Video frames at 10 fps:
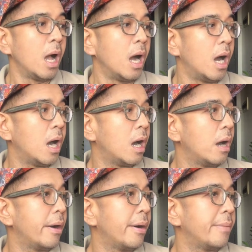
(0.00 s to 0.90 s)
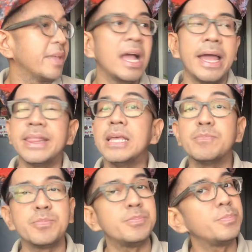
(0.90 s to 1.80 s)
I
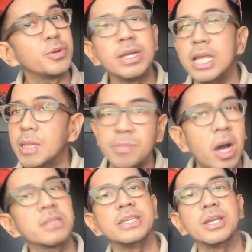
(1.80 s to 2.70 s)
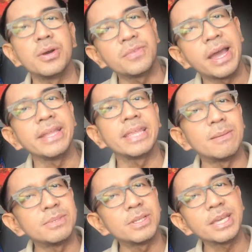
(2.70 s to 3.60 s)
think purely unboxing of
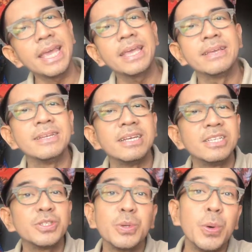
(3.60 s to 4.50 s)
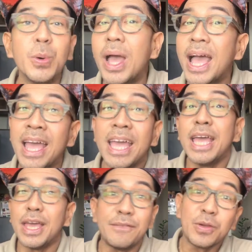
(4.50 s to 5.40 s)
items, okay? So,
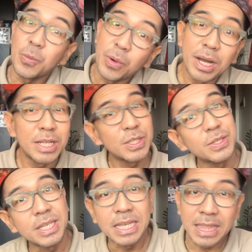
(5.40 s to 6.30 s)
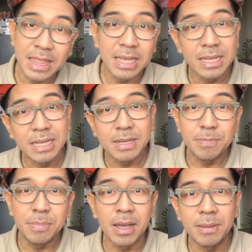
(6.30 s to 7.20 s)
if you want to see the
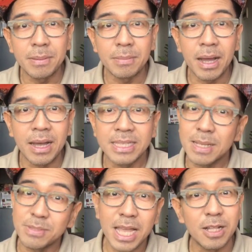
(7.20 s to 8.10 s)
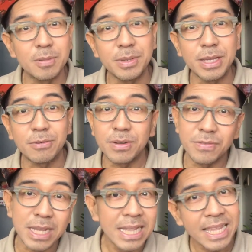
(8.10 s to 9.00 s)
items I'll be
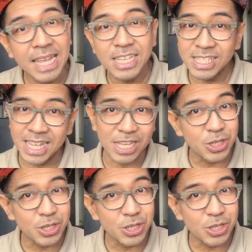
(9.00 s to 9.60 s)
revealing, stay